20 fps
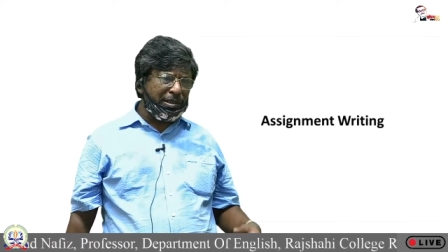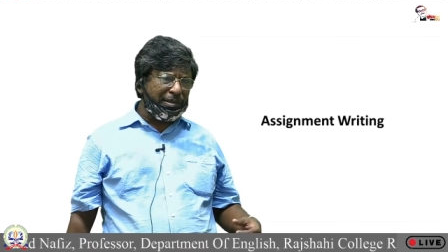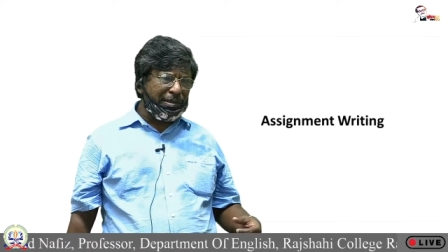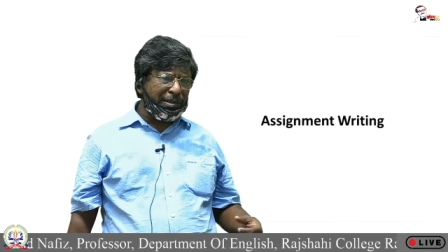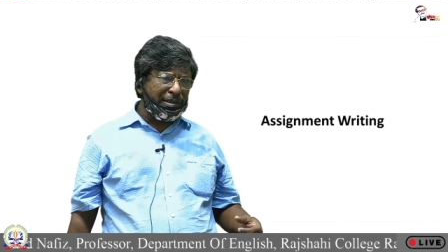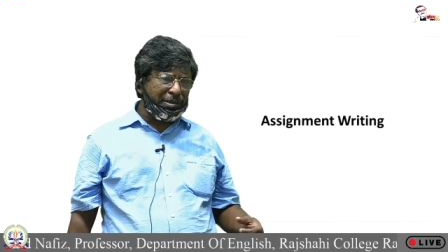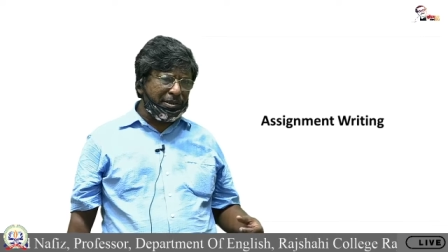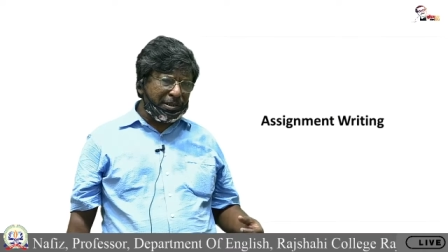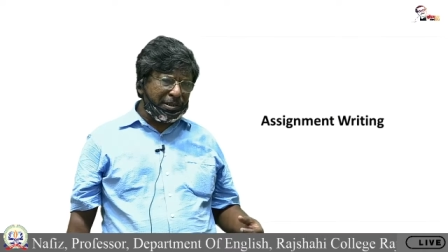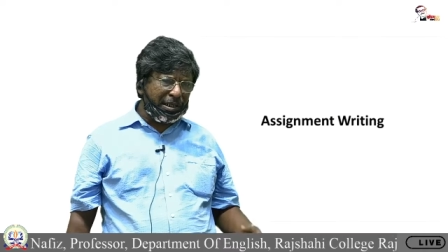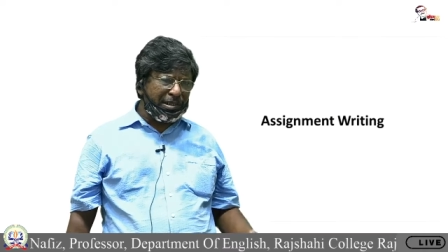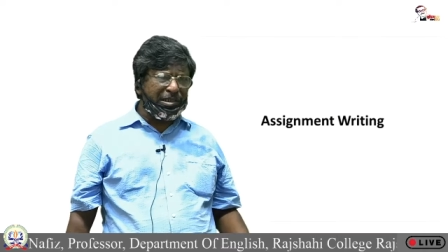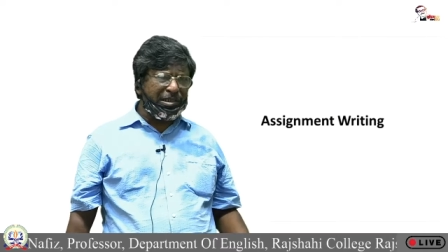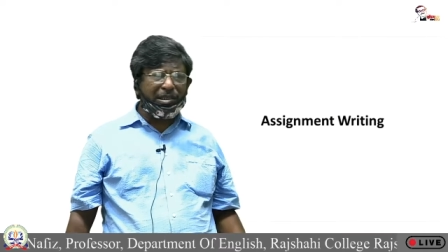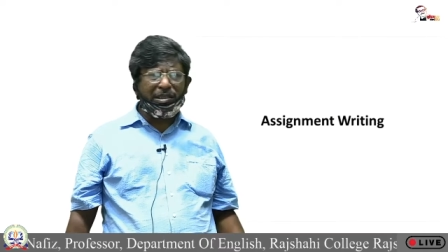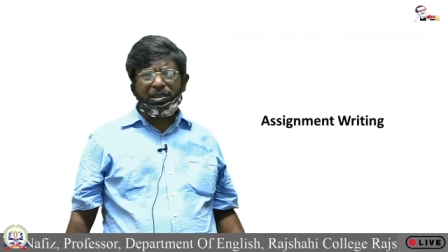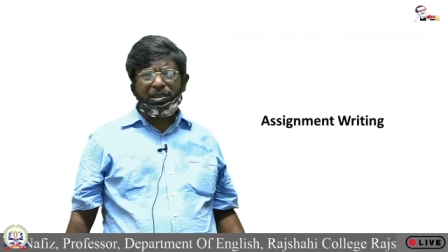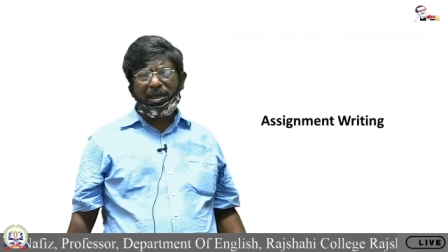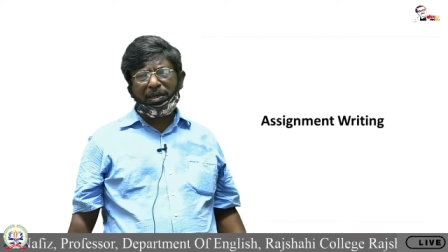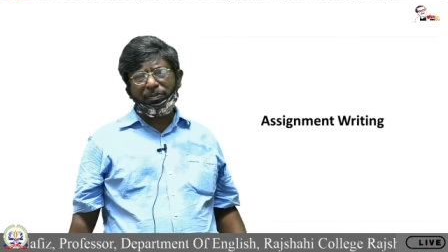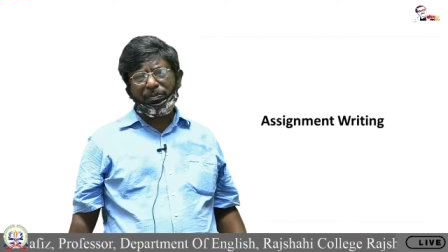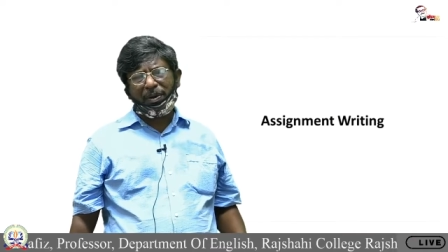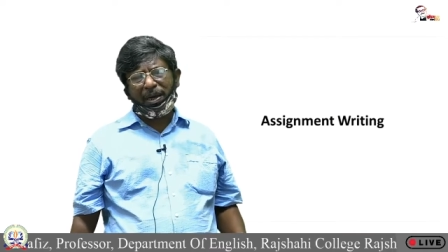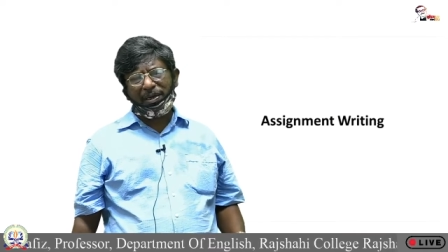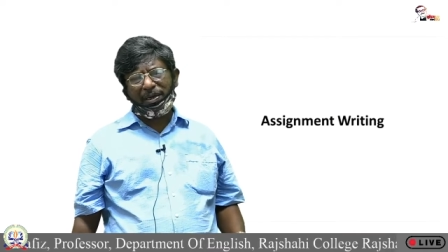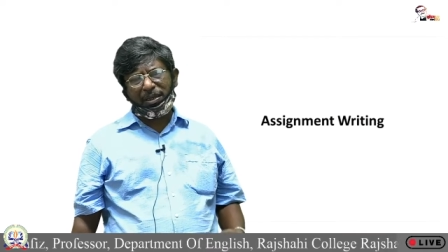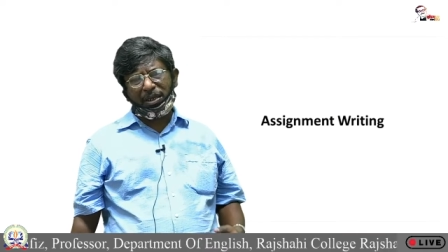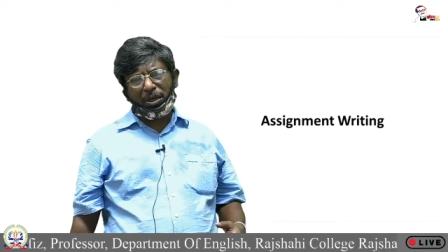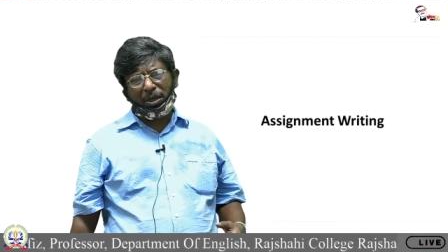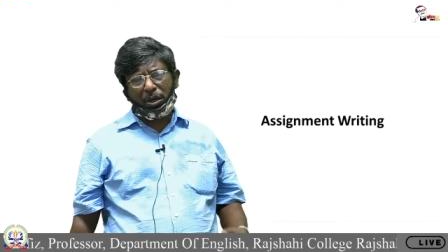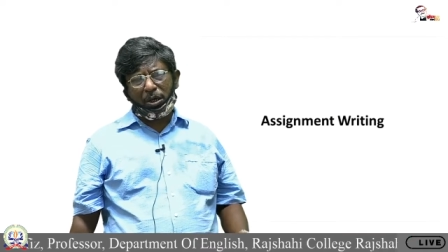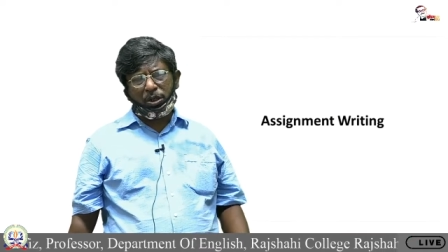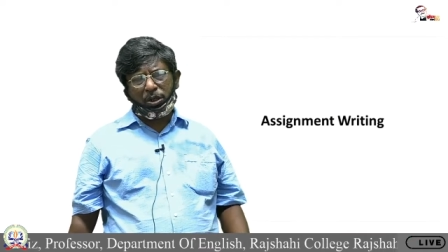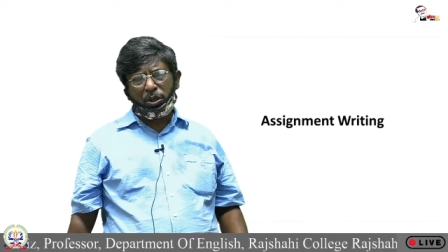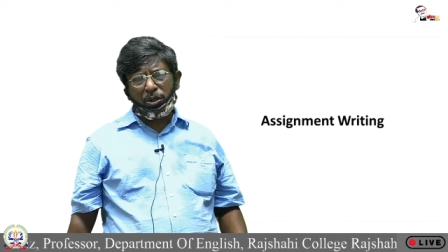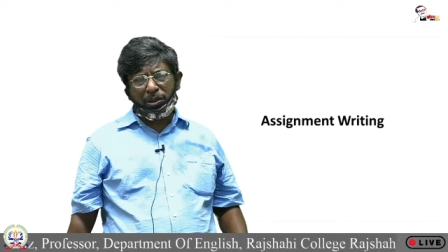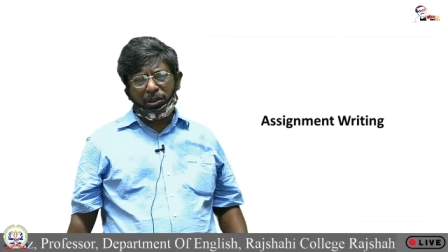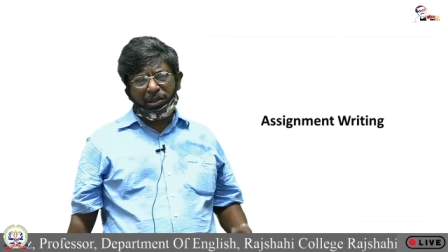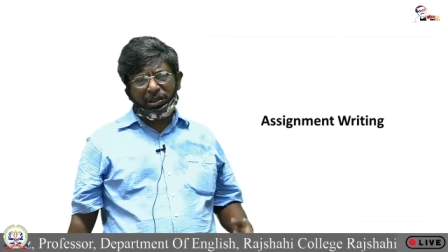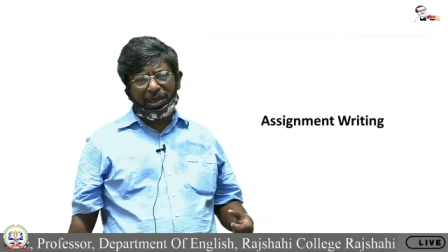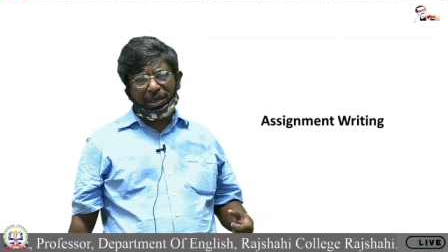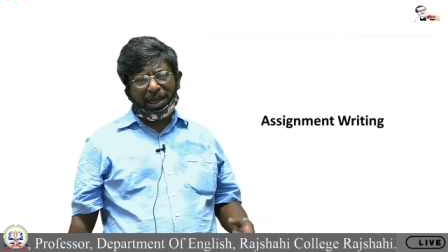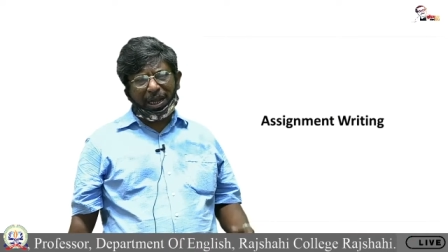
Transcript: suggested by the authority,